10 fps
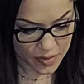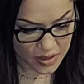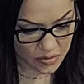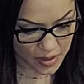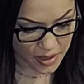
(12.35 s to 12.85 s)

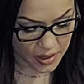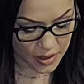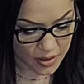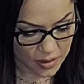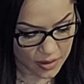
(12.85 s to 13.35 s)
That's what I
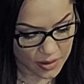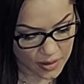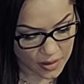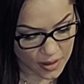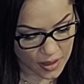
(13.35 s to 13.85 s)
heard.
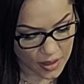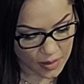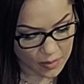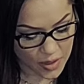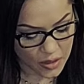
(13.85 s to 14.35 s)
The
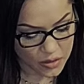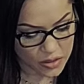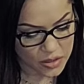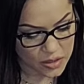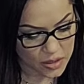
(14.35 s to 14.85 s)

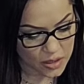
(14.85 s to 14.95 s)
most.